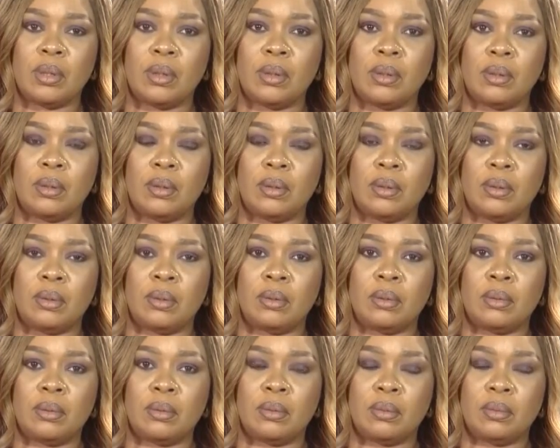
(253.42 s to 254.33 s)

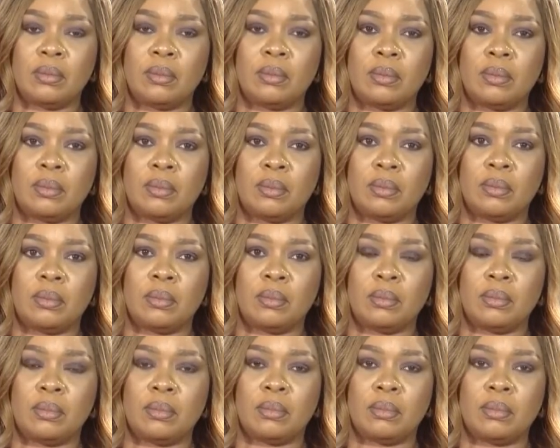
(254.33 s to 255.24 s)

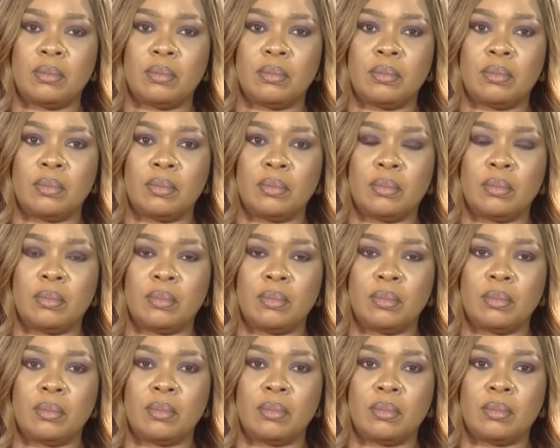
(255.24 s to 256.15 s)

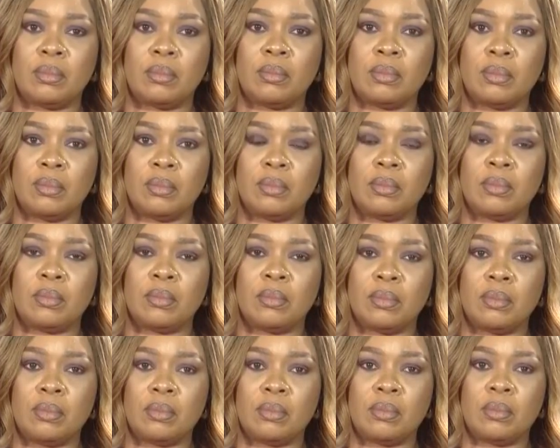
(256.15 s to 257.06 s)

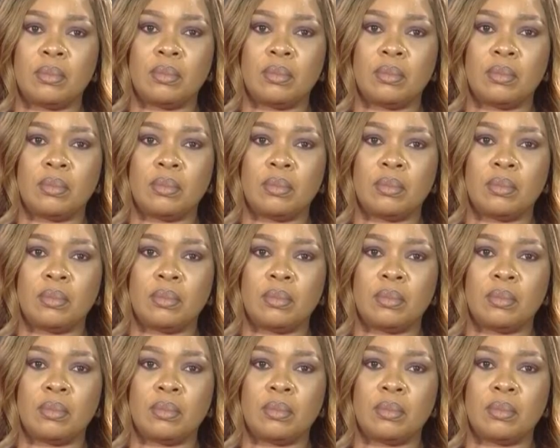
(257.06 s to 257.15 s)
No words are spoken by the person on screen.